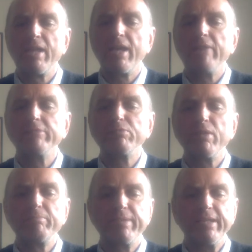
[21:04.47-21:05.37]
and I was in
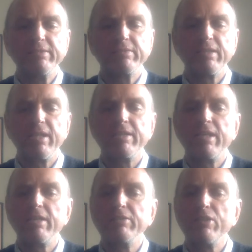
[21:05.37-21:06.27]
one piece and I
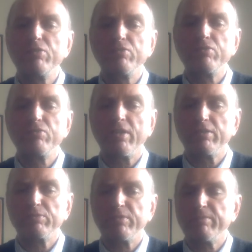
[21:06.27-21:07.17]
had no
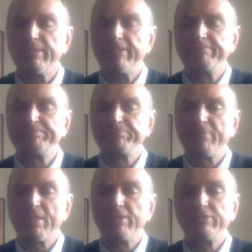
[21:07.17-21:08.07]
trunks with me,
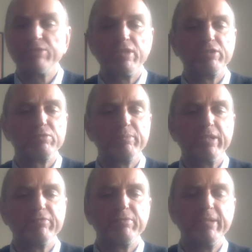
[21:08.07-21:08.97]
so no
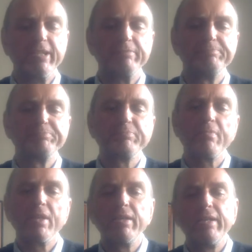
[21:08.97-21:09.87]
swimming for me.
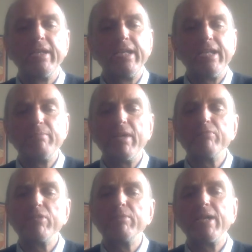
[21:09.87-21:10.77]
In my
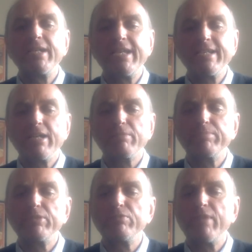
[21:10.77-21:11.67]
room, I laid out a
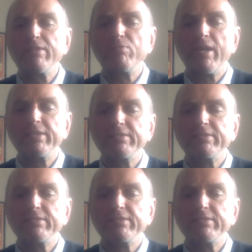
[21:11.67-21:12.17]
blue, red and white